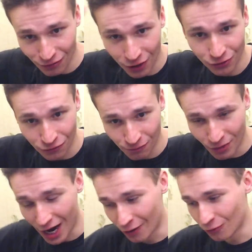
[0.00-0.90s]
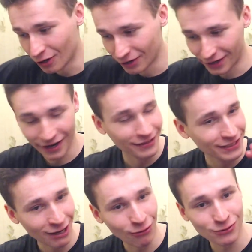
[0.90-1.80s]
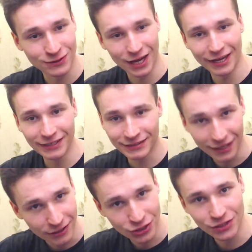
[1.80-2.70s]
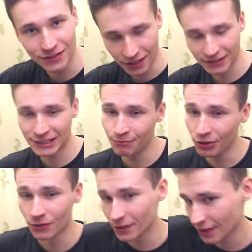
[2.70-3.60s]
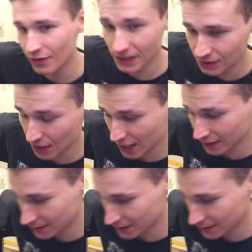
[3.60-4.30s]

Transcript: kind of power and also intelligence and spirit and things of this